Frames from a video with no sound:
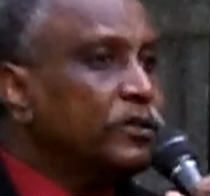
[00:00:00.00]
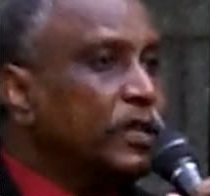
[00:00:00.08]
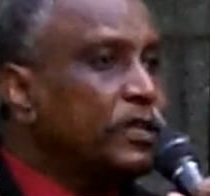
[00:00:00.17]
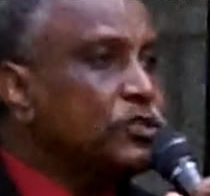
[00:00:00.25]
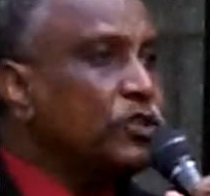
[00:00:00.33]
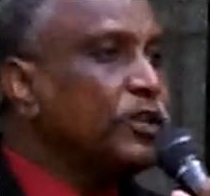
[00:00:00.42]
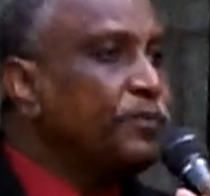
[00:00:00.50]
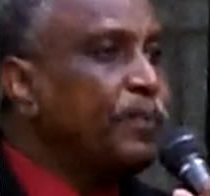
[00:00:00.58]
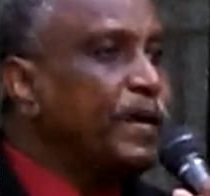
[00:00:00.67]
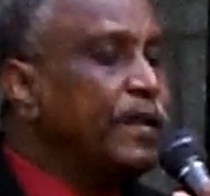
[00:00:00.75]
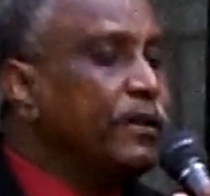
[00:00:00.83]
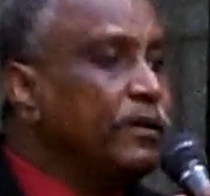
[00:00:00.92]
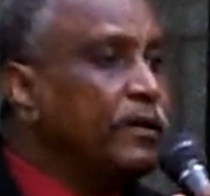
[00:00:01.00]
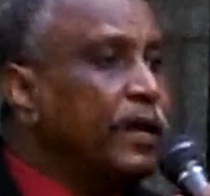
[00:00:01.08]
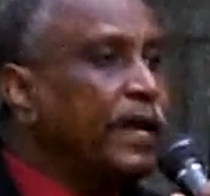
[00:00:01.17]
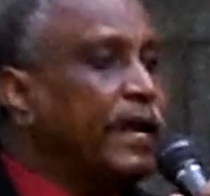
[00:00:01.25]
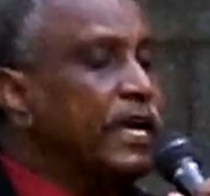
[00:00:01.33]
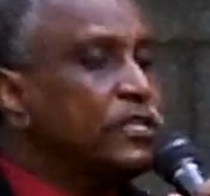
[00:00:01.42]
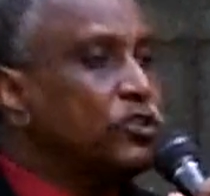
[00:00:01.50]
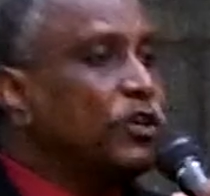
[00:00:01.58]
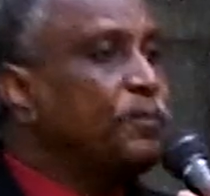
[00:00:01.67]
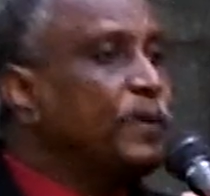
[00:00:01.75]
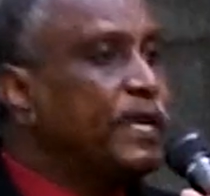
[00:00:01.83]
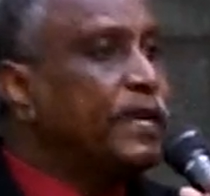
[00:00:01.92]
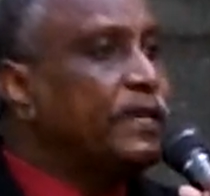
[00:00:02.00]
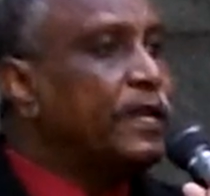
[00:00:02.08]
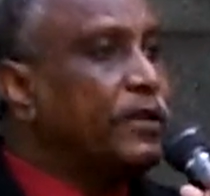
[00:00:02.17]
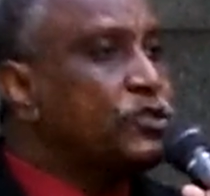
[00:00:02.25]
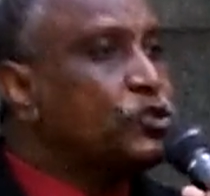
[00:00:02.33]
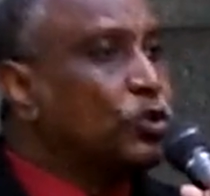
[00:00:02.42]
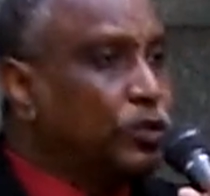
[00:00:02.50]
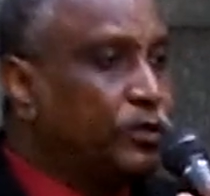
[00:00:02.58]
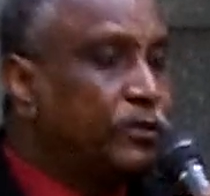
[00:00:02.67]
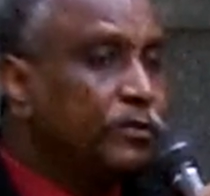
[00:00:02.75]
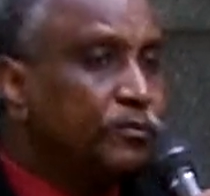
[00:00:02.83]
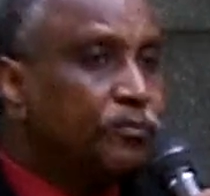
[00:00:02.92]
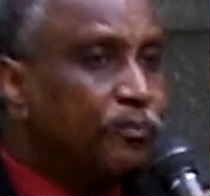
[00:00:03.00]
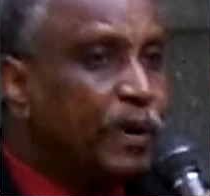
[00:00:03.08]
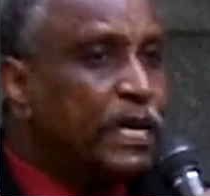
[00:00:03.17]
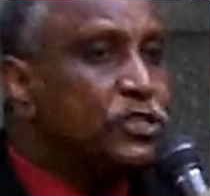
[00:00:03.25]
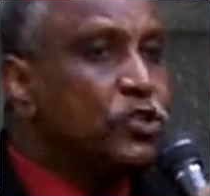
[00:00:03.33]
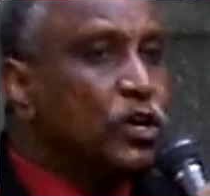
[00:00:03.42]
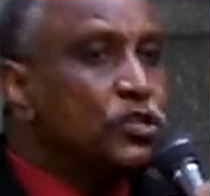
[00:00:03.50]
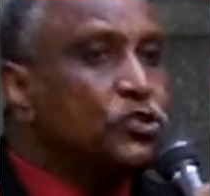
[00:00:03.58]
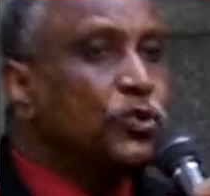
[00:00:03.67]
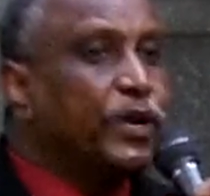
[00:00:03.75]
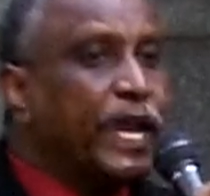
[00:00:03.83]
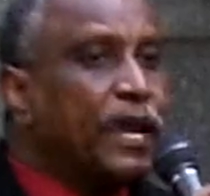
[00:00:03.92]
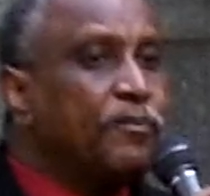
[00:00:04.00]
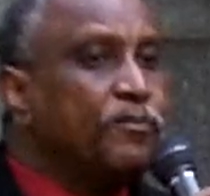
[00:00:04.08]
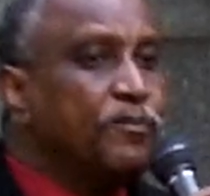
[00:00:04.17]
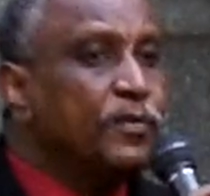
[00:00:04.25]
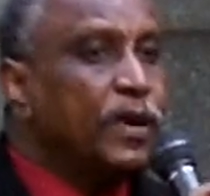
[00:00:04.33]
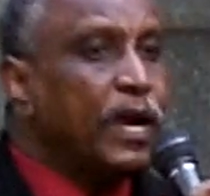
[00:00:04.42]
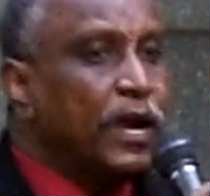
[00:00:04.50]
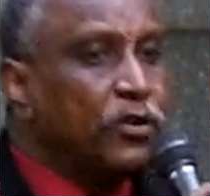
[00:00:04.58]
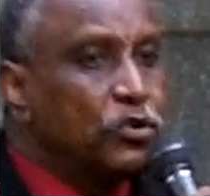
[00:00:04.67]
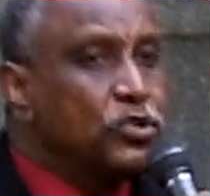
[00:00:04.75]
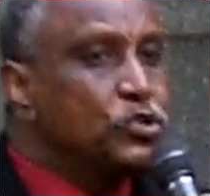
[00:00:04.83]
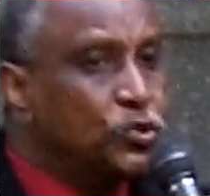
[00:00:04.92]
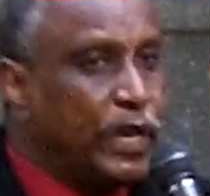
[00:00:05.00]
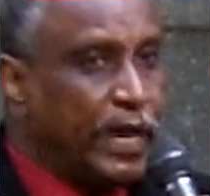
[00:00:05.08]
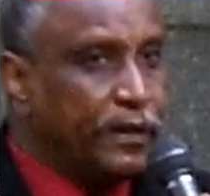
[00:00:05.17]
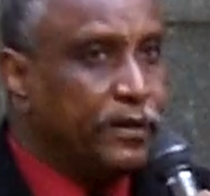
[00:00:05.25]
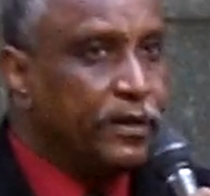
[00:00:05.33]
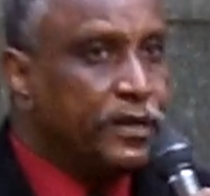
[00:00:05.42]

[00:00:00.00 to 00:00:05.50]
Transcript: does not been and has not been understood by those who came and ruled Sudan.